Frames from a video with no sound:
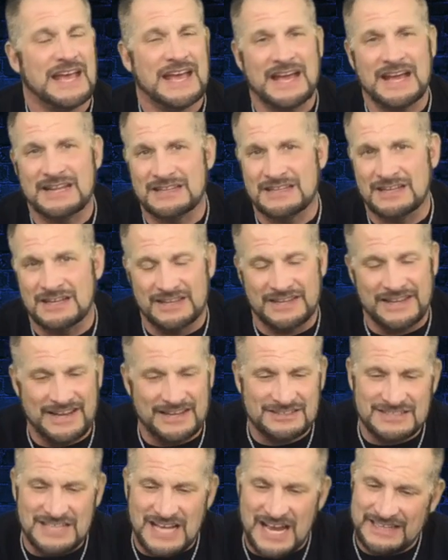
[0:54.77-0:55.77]
And uh,
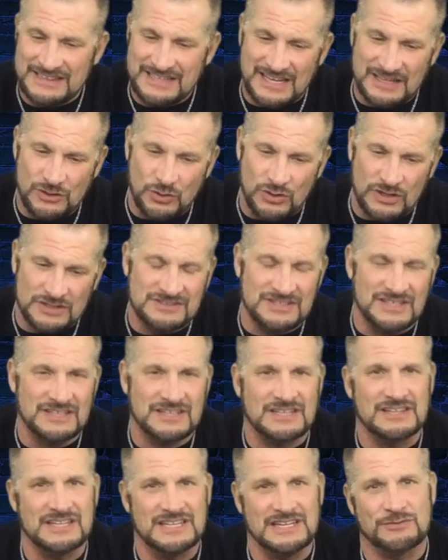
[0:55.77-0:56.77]
last night they lost
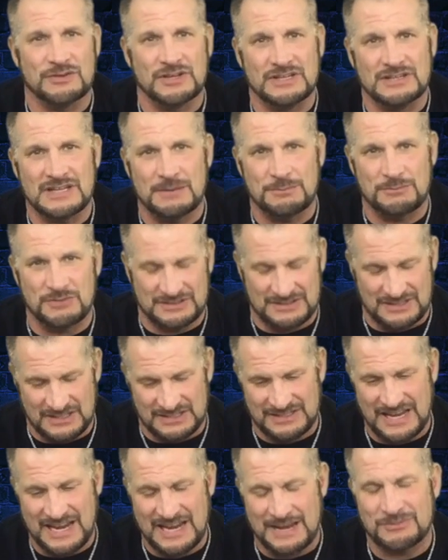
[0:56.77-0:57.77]
in Cleveland.
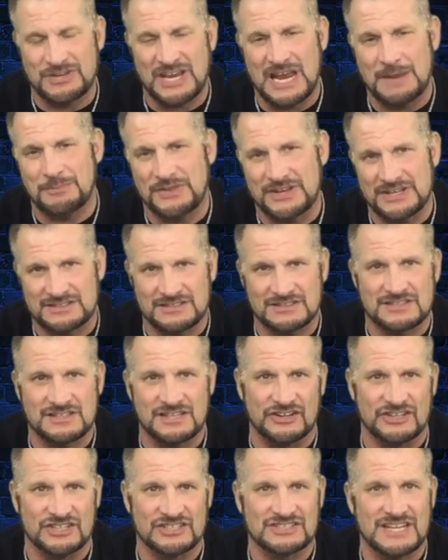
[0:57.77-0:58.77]
the day I'm taping this is
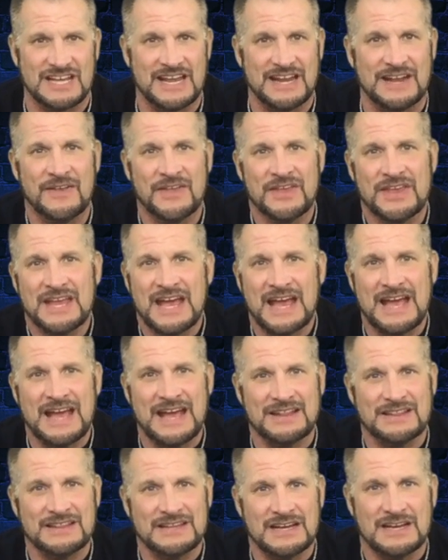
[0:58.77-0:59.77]
Thursday,
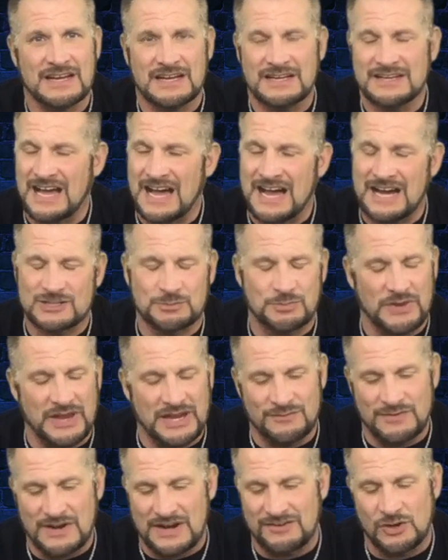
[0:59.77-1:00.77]
and uh, Knox
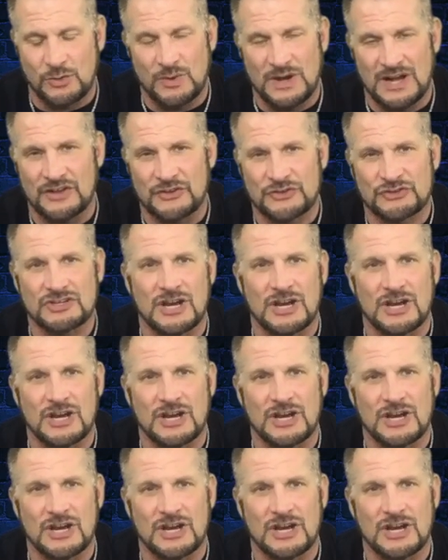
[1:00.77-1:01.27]
played very well.